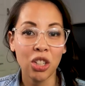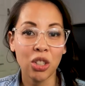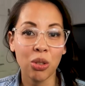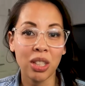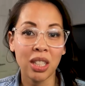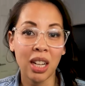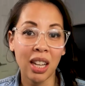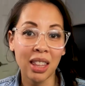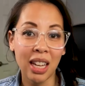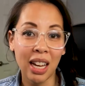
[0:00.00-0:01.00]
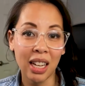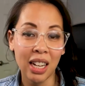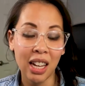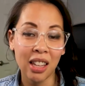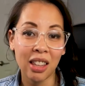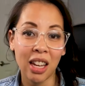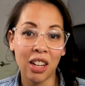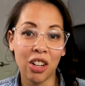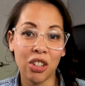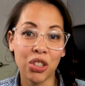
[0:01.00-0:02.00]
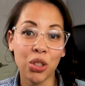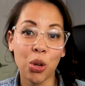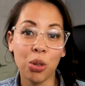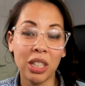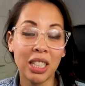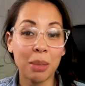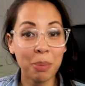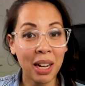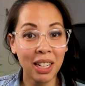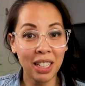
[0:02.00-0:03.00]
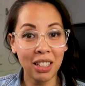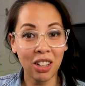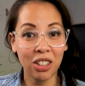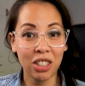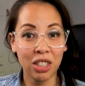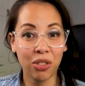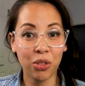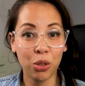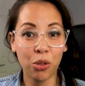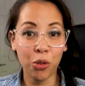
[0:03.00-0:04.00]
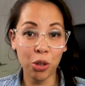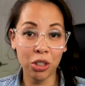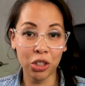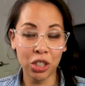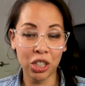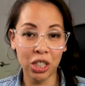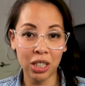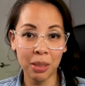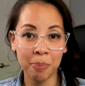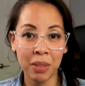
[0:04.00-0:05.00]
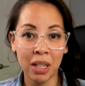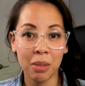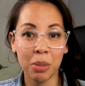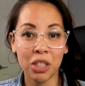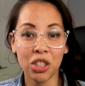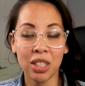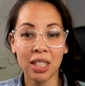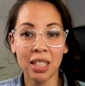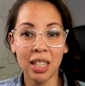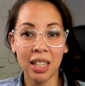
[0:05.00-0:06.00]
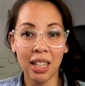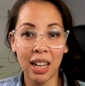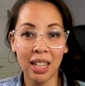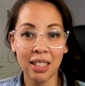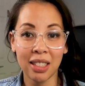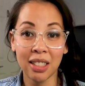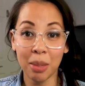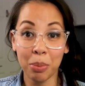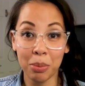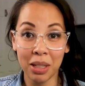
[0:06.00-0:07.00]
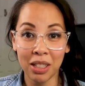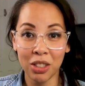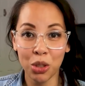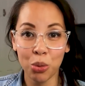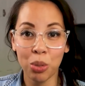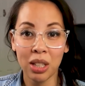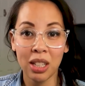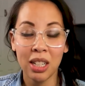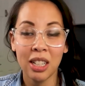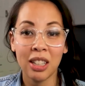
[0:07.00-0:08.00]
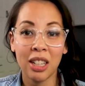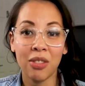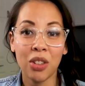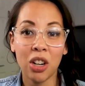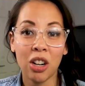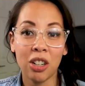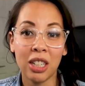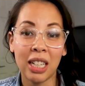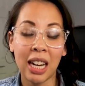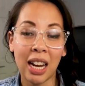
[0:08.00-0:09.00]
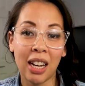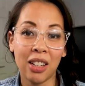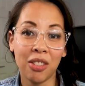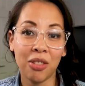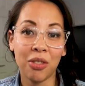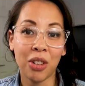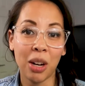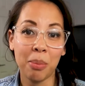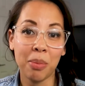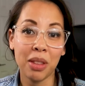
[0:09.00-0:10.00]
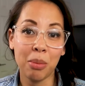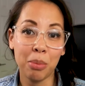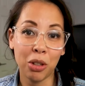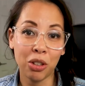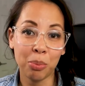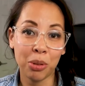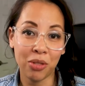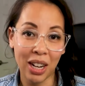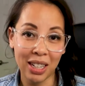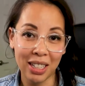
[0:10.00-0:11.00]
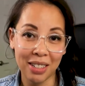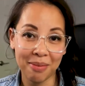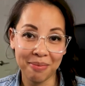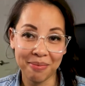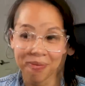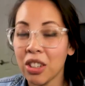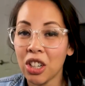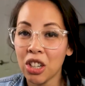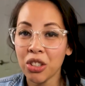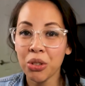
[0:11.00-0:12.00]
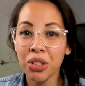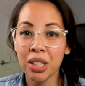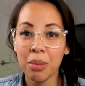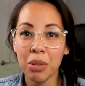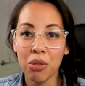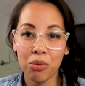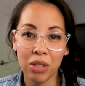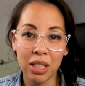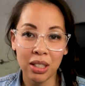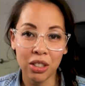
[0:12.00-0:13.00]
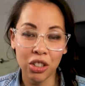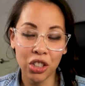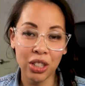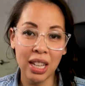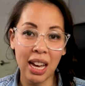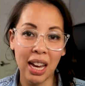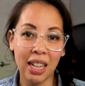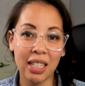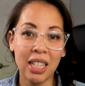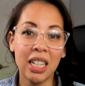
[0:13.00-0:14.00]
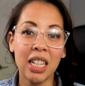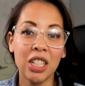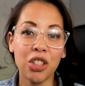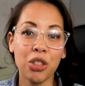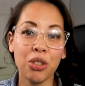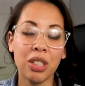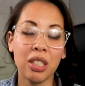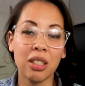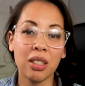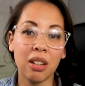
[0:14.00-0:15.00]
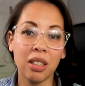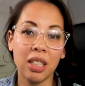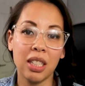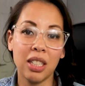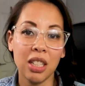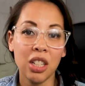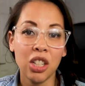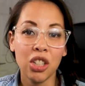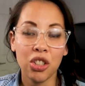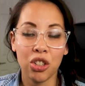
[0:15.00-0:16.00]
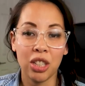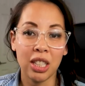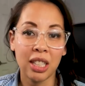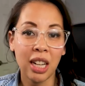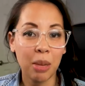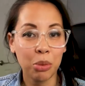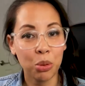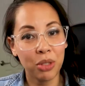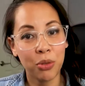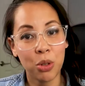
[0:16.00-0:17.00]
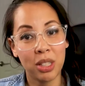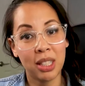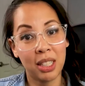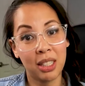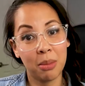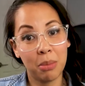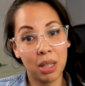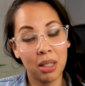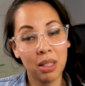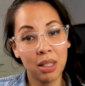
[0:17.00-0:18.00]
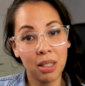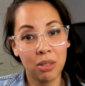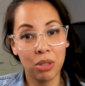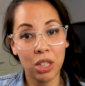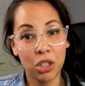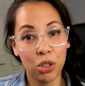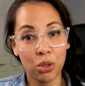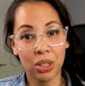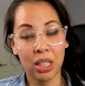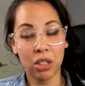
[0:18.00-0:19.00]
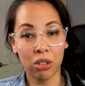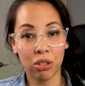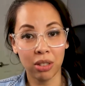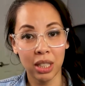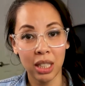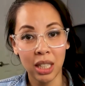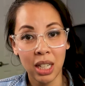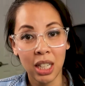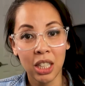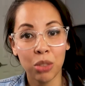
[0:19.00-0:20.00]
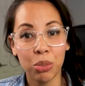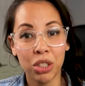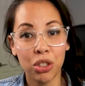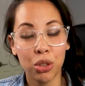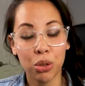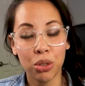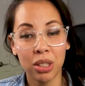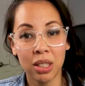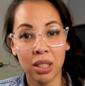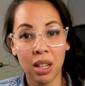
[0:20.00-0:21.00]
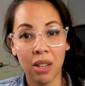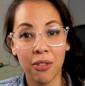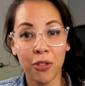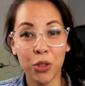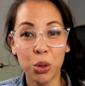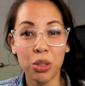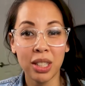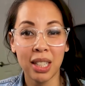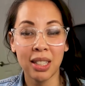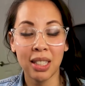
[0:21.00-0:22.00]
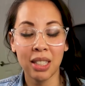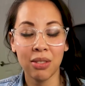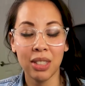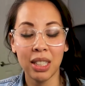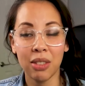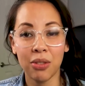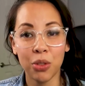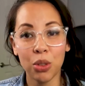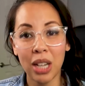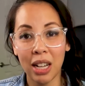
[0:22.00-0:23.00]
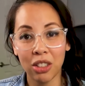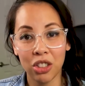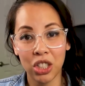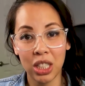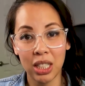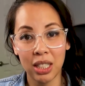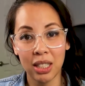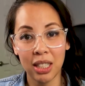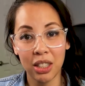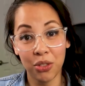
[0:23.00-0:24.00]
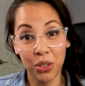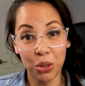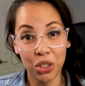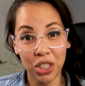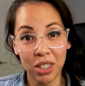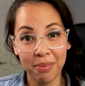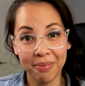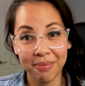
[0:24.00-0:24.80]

So it's not that they are solely dependent on this food for nutrition, but just as a supplement to what they've already had from the milk provided. There are also some research that introducing solids during this time between 4 and 6 months and introducing early could reduce food sensitivity and food allergies in the future.